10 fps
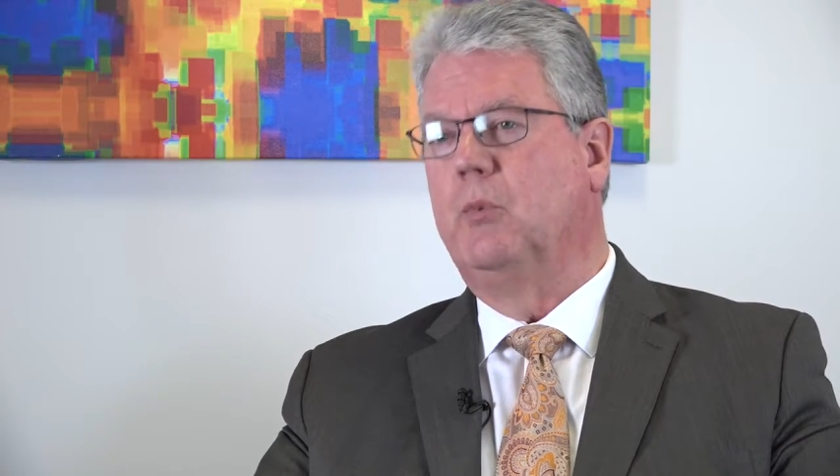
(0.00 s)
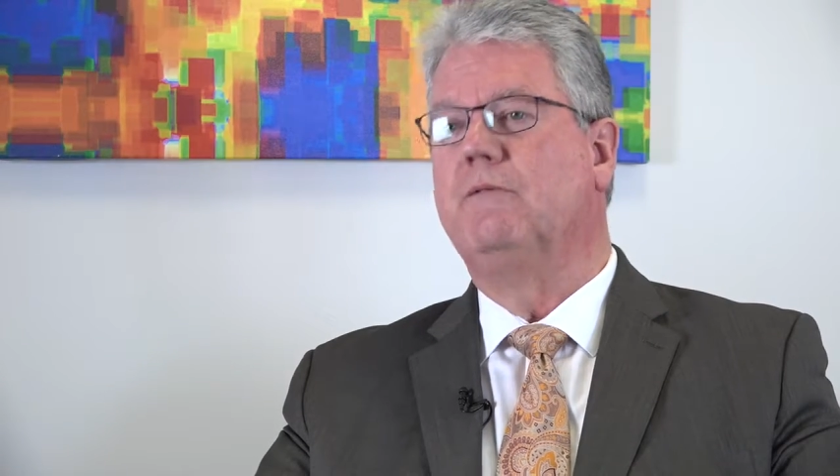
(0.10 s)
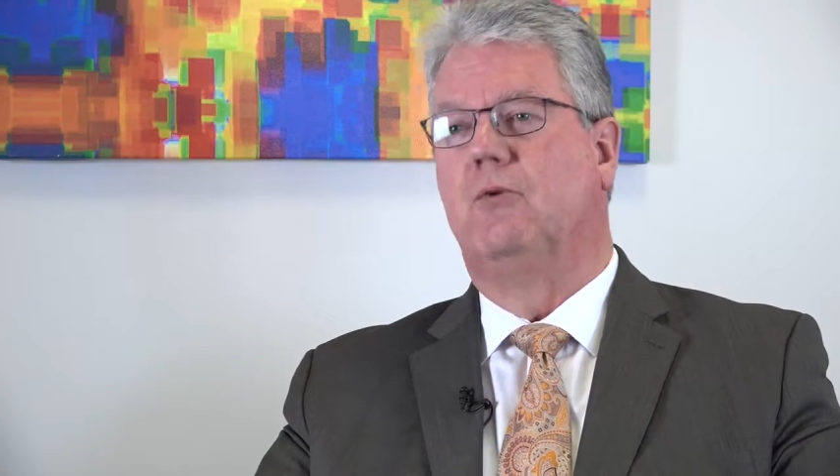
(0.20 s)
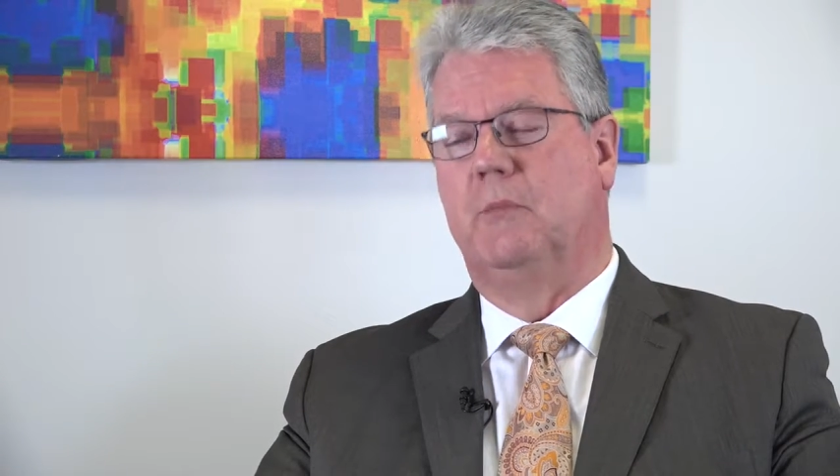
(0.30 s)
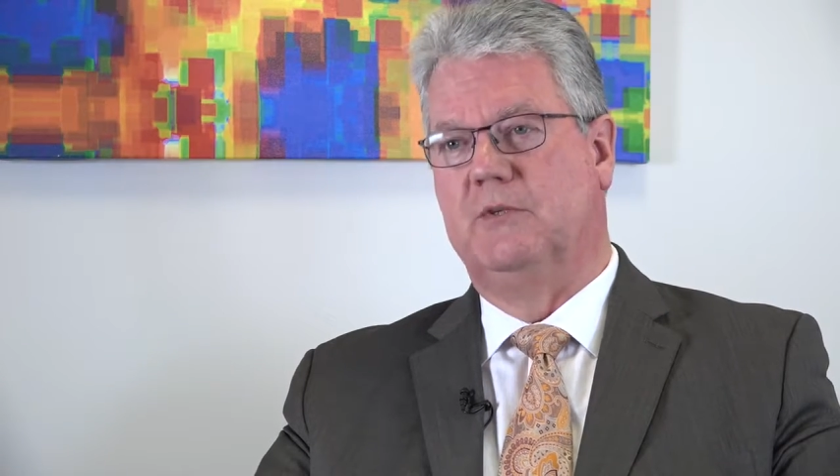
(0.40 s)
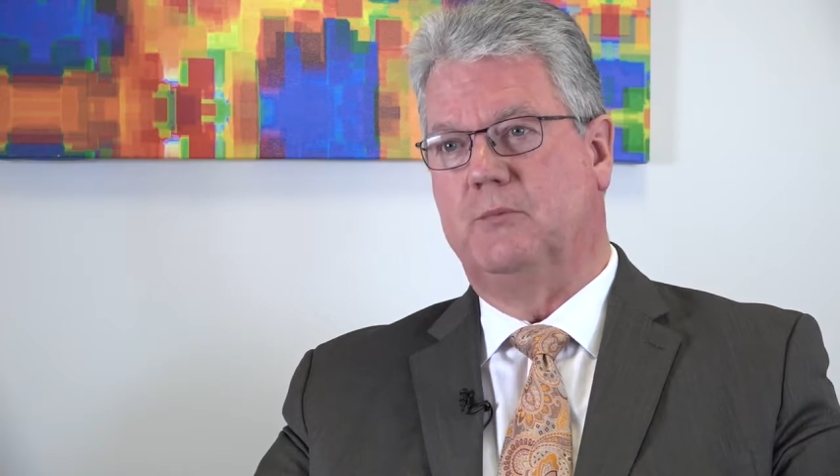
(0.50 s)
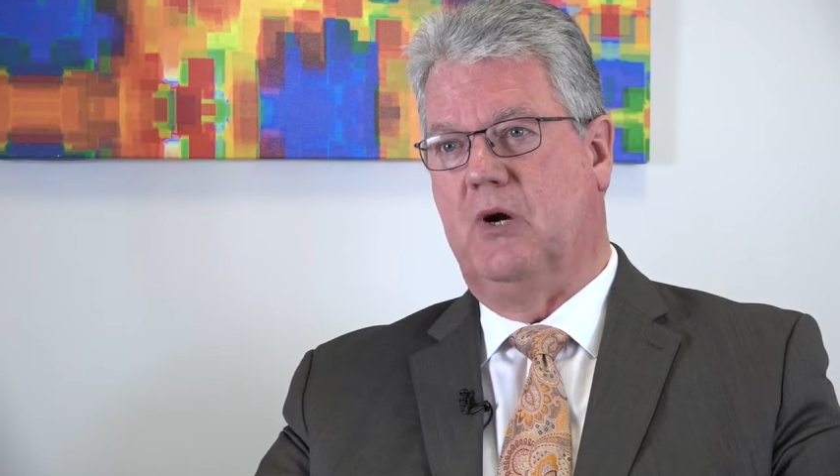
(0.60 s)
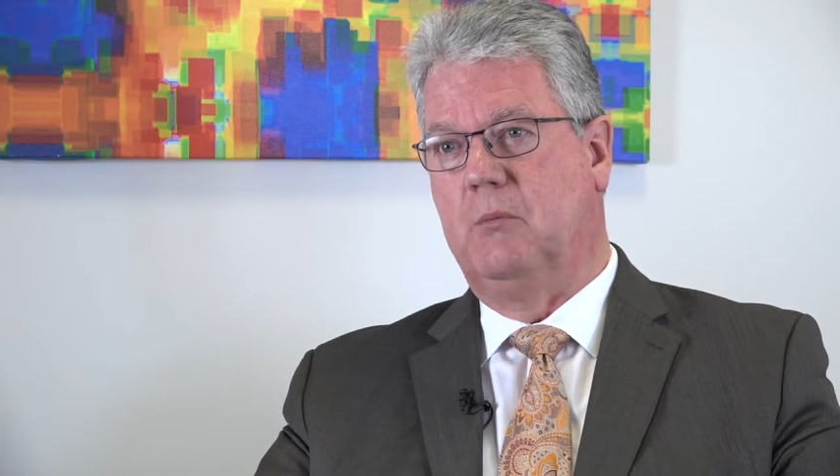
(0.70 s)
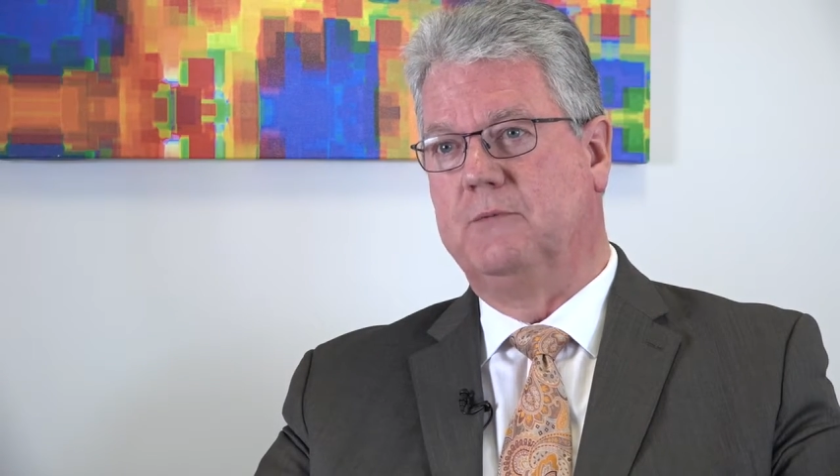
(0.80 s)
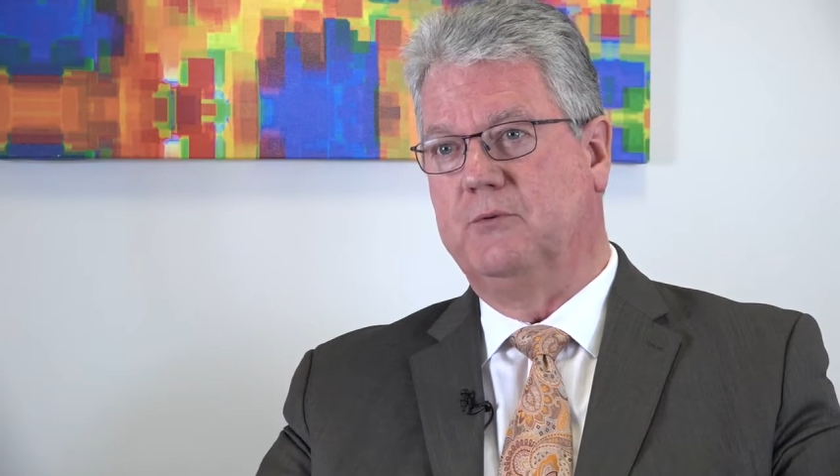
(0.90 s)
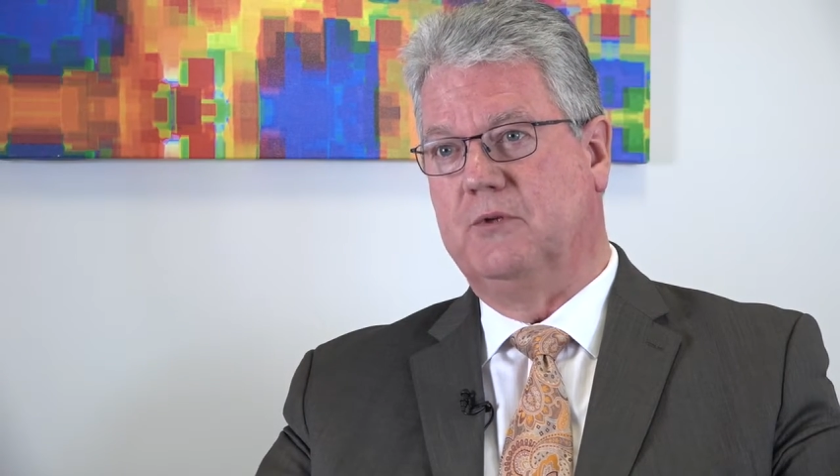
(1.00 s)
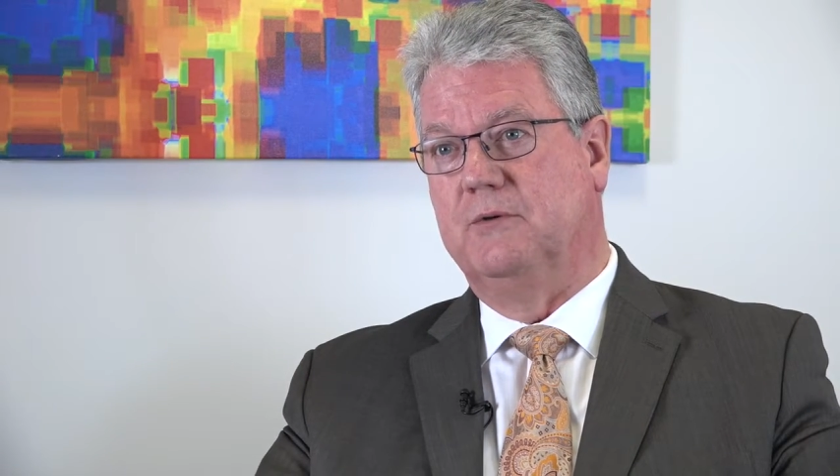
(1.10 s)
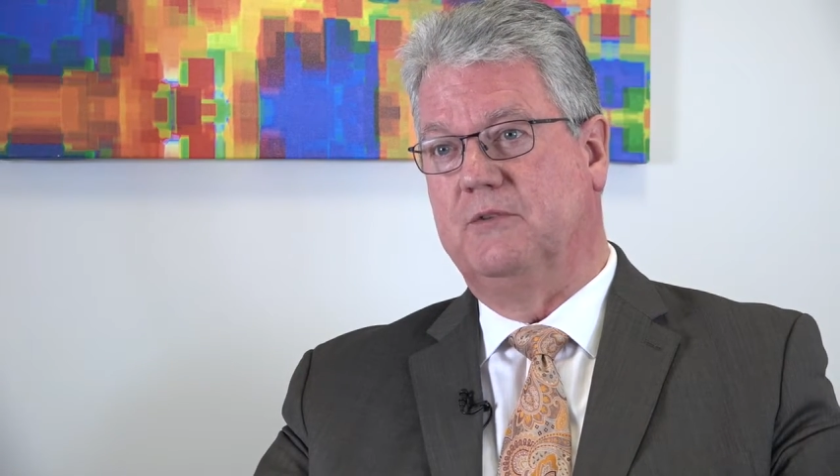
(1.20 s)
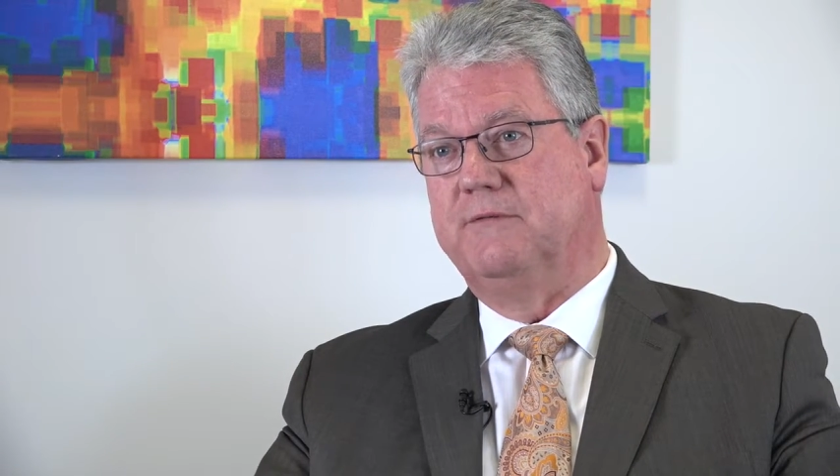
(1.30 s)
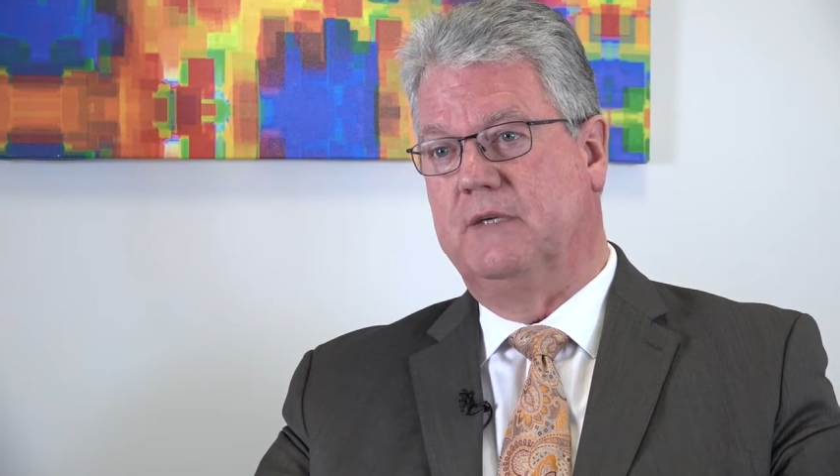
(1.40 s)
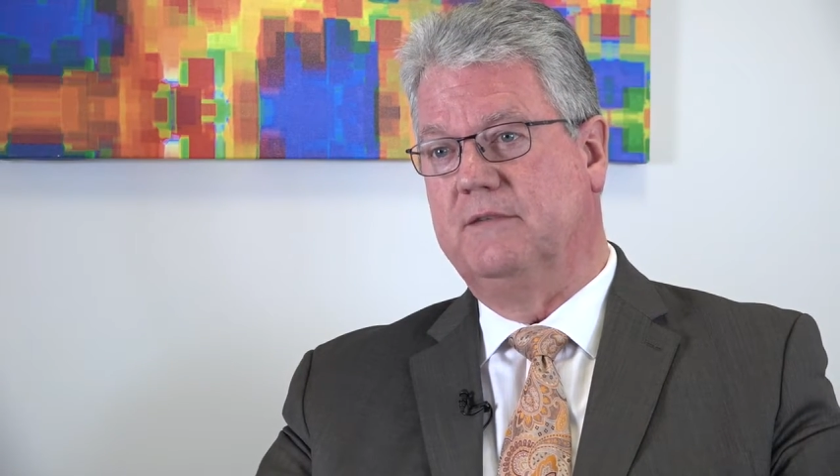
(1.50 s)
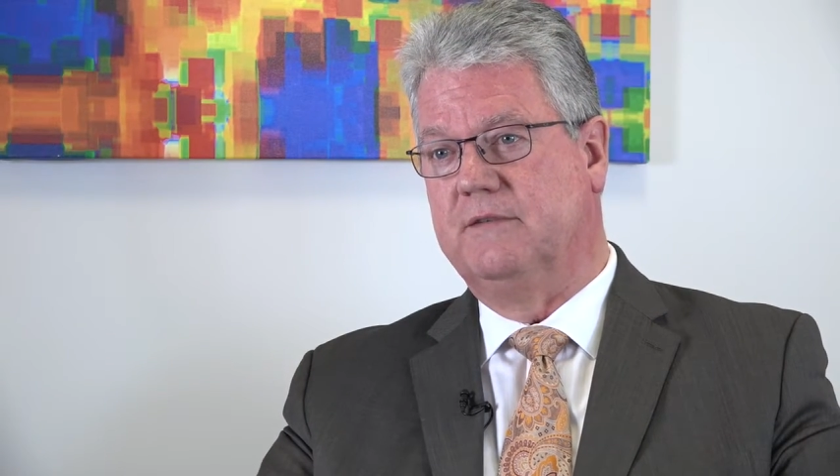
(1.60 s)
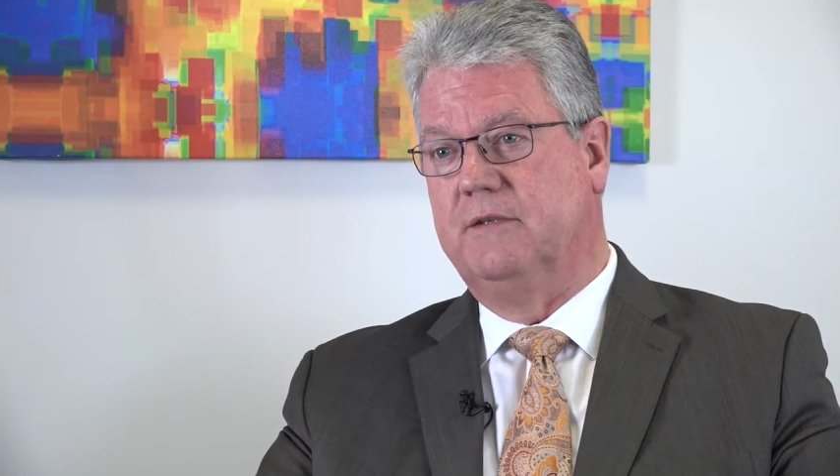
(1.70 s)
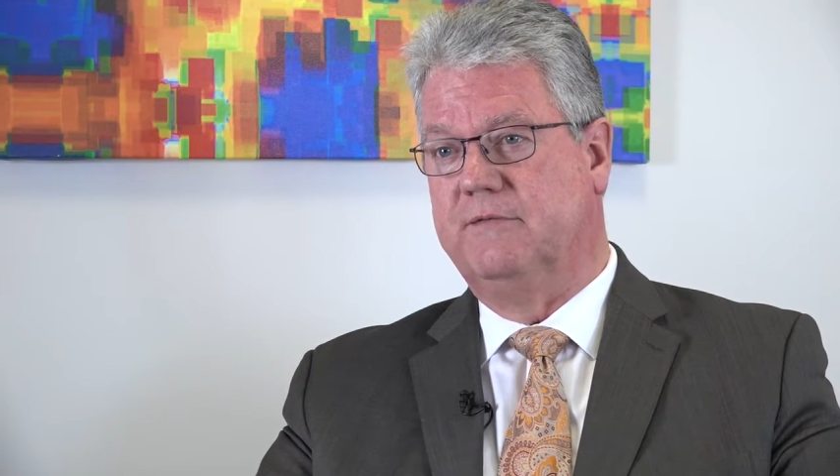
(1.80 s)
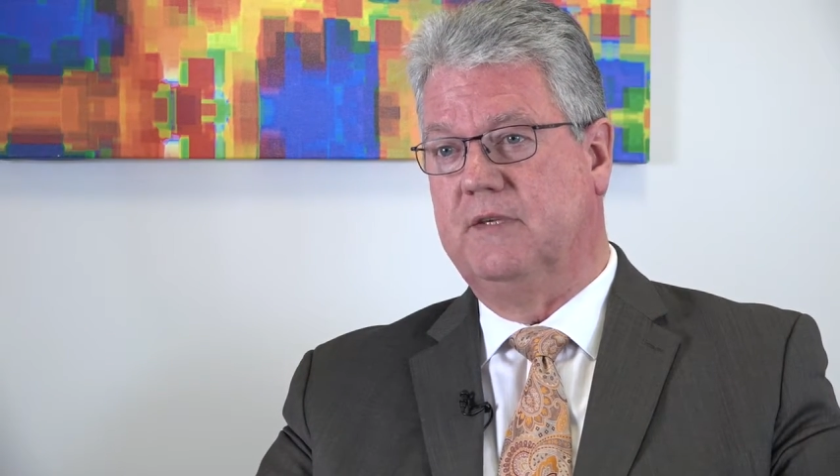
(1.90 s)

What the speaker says: performance problems with those devices in the